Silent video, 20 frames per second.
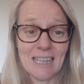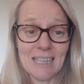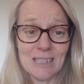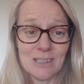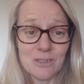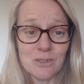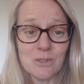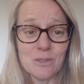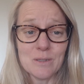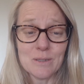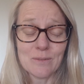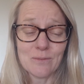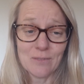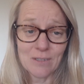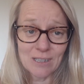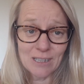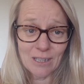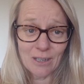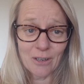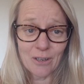eNews
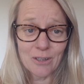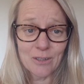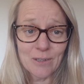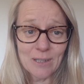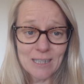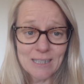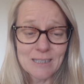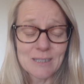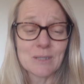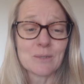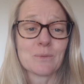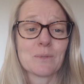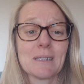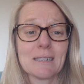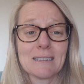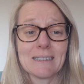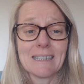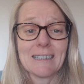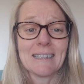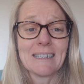video is
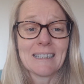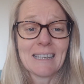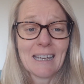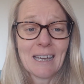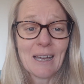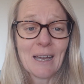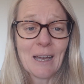really